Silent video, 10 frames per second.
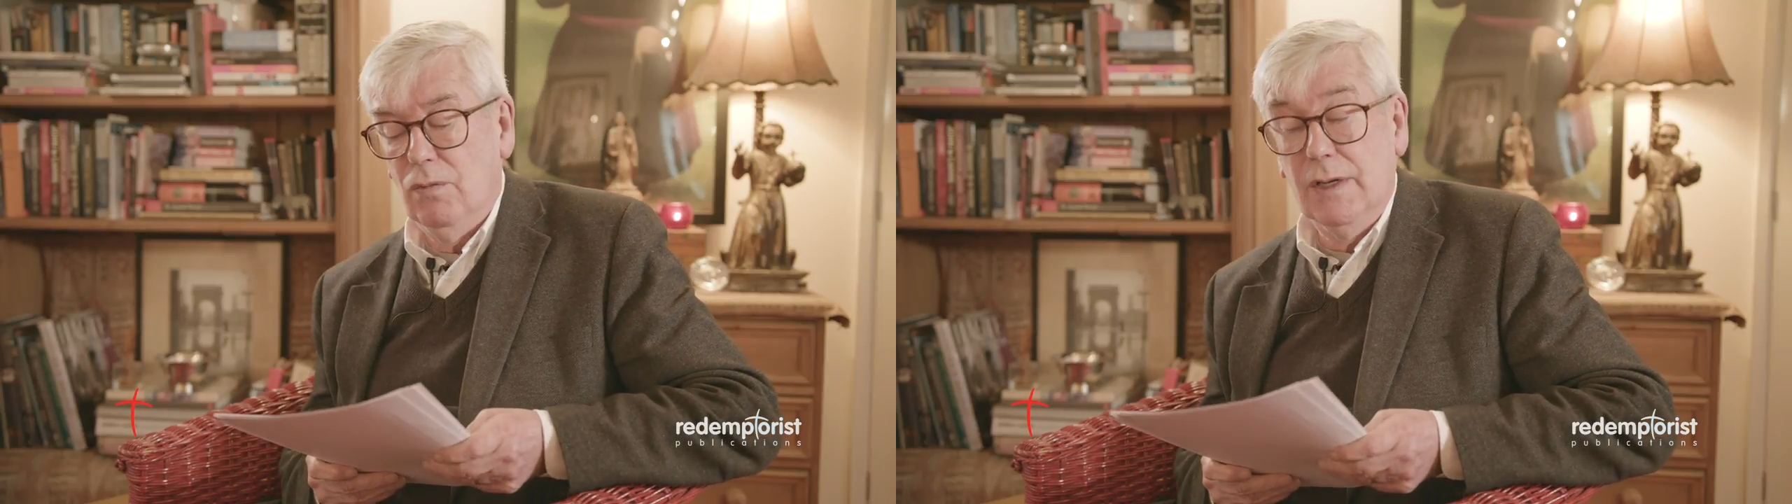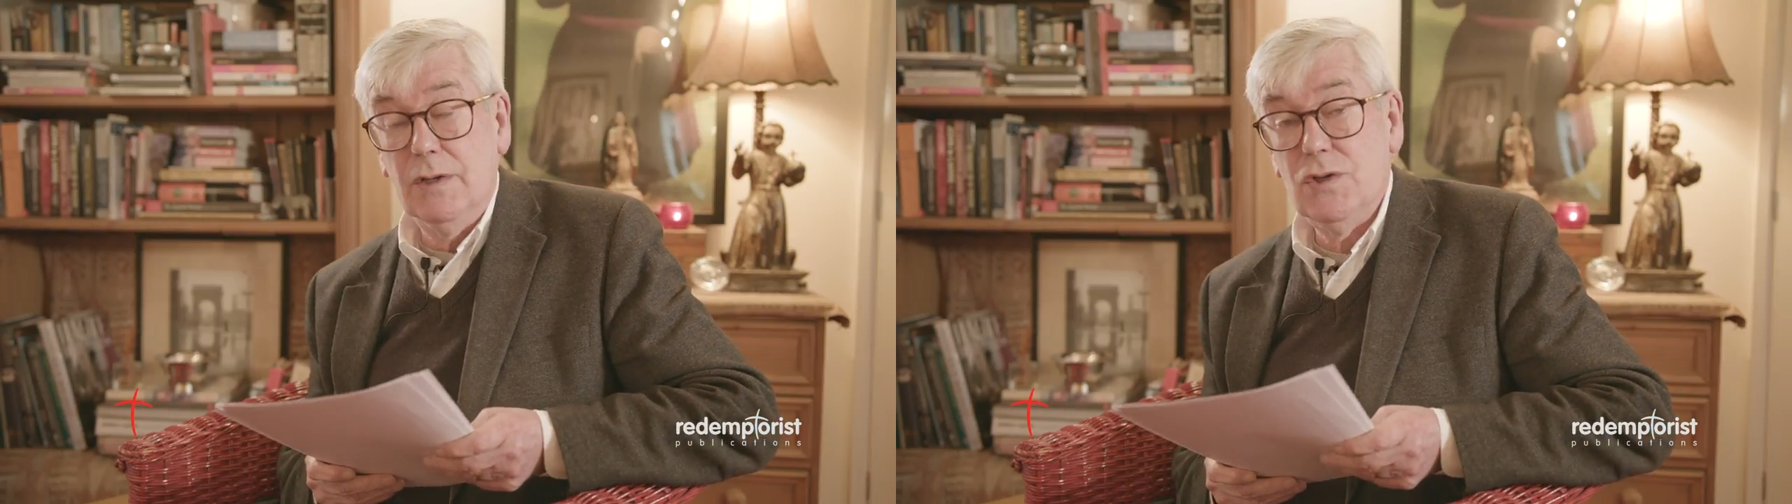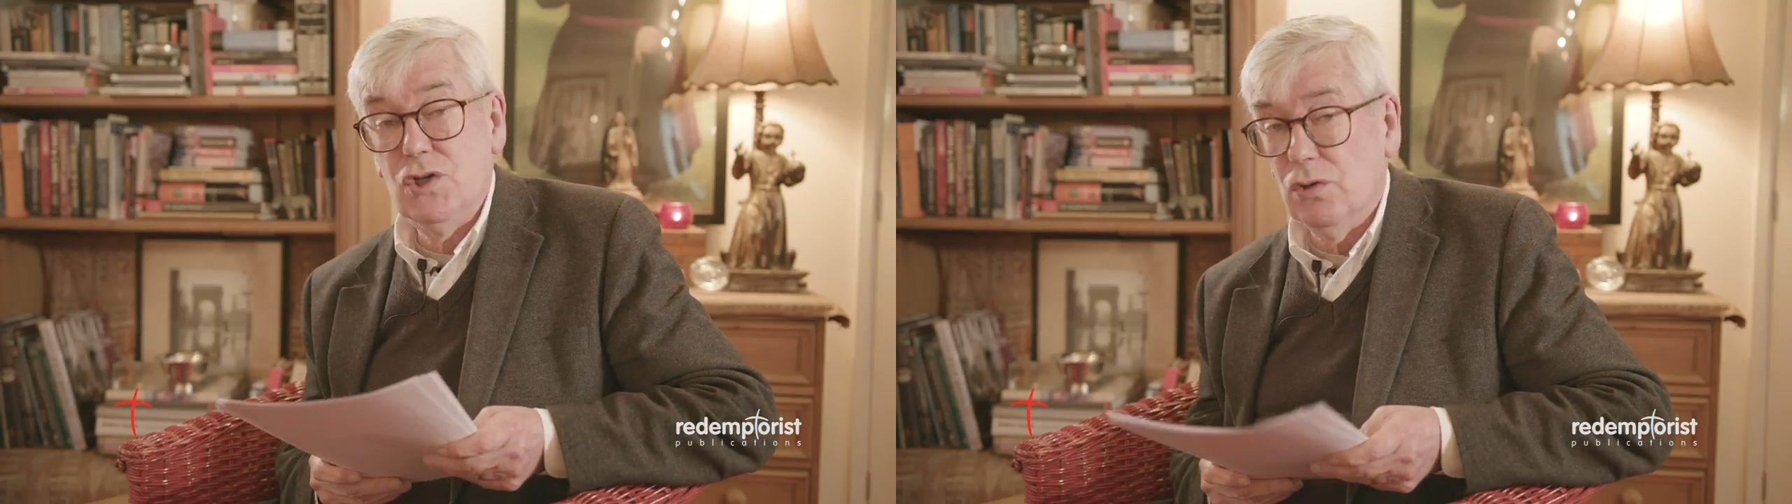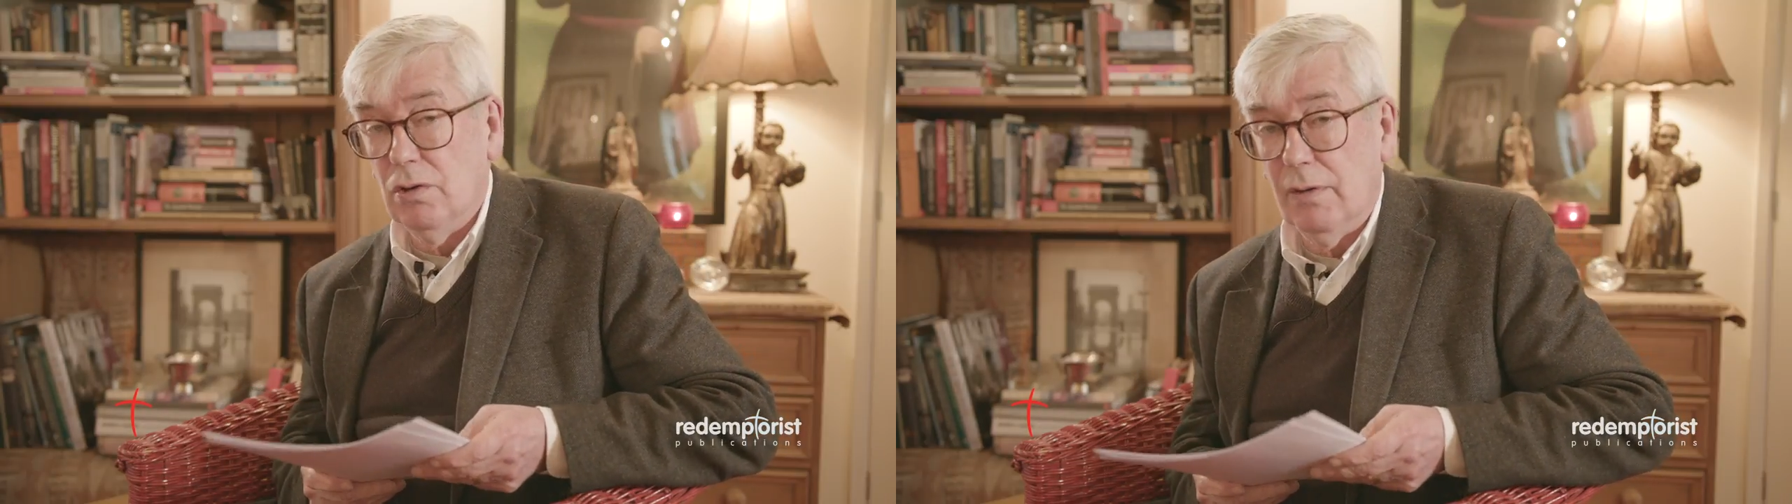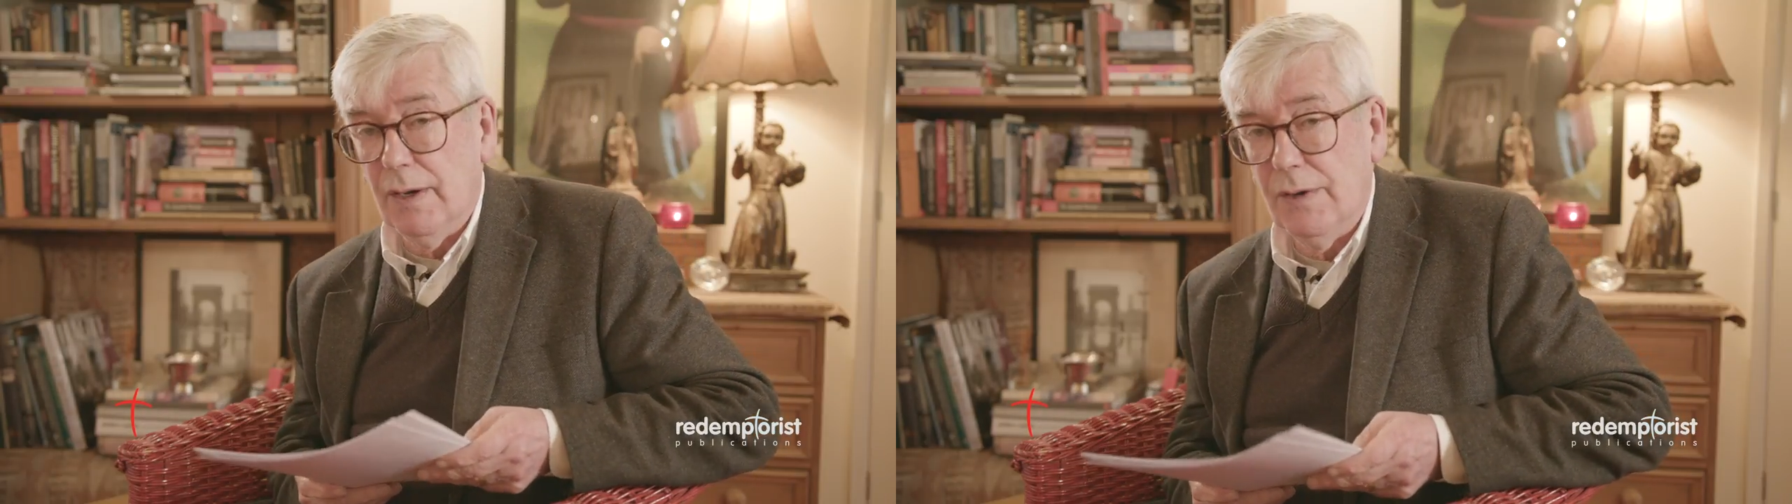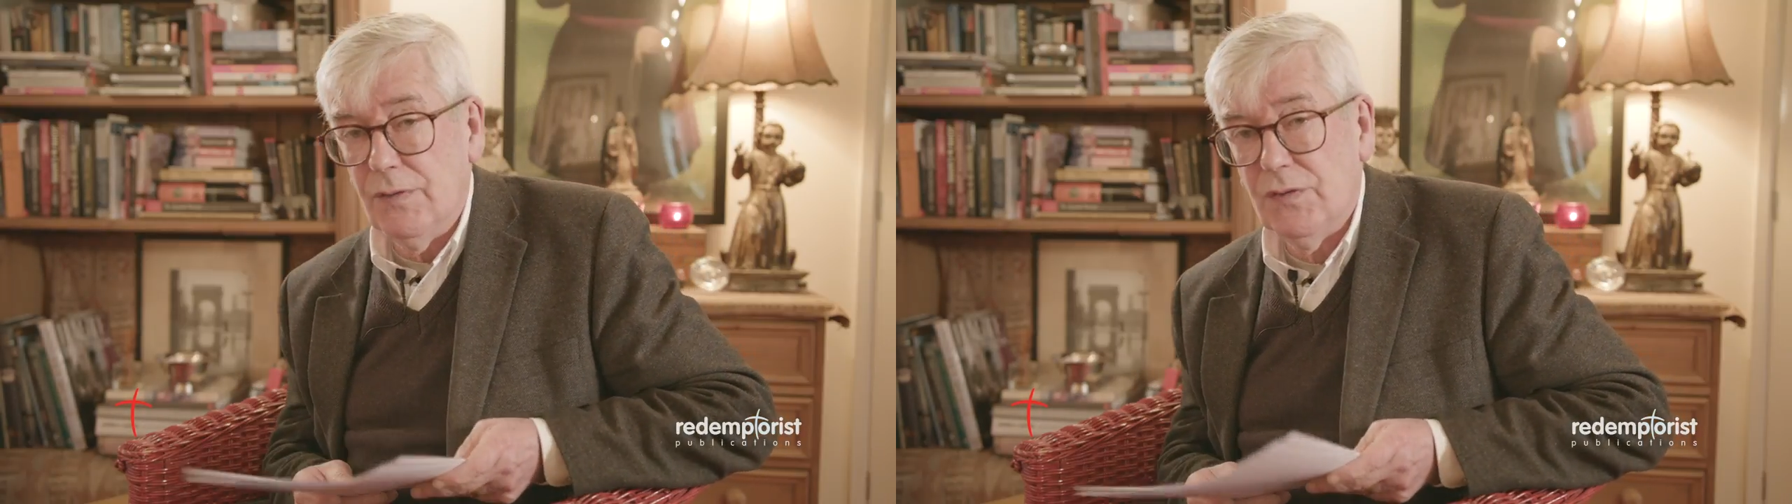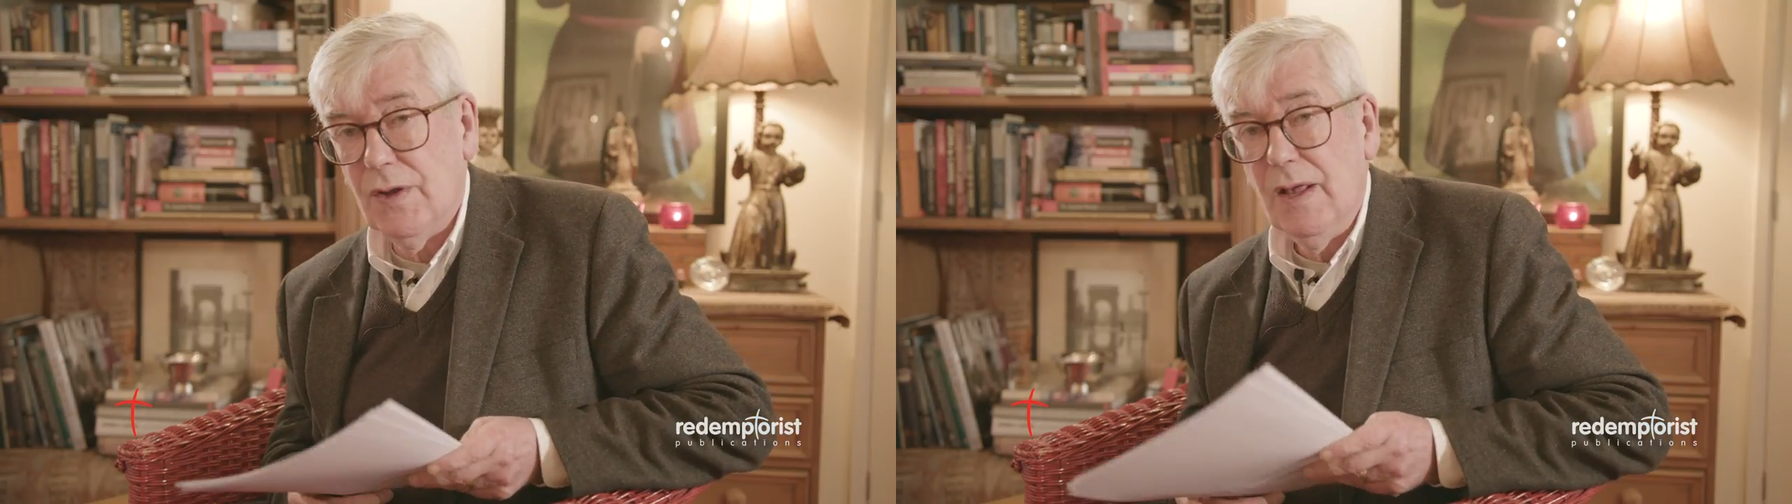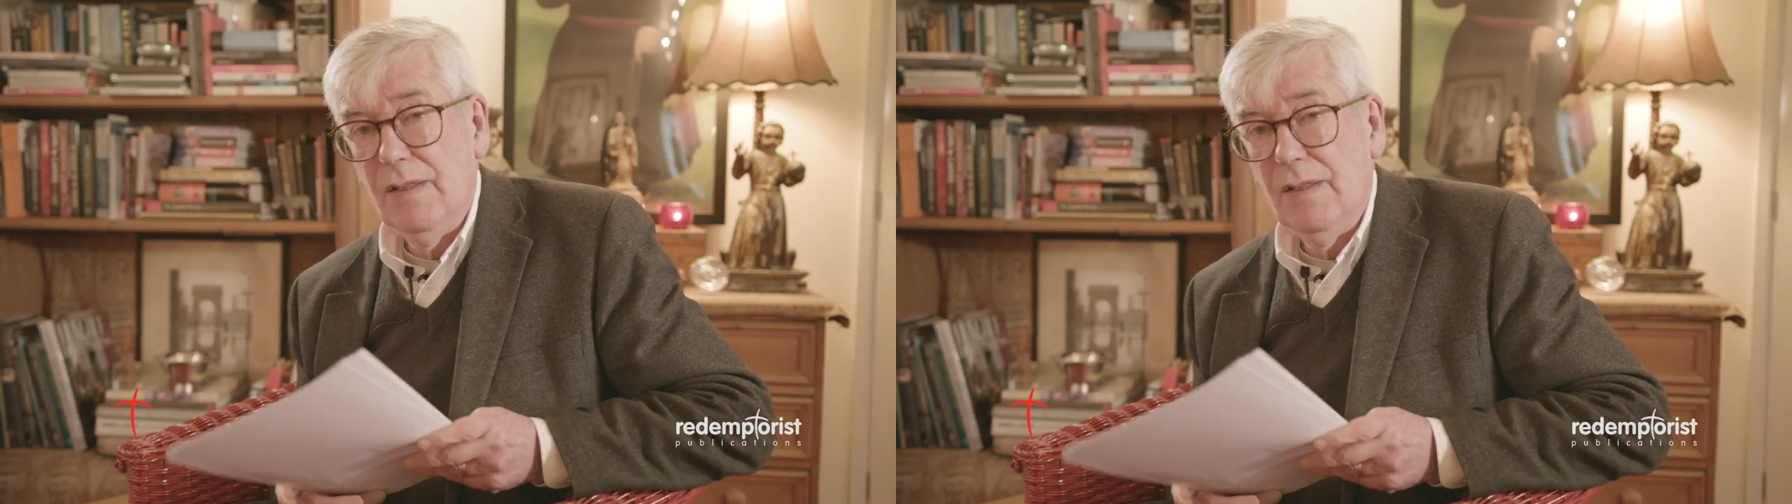reassurance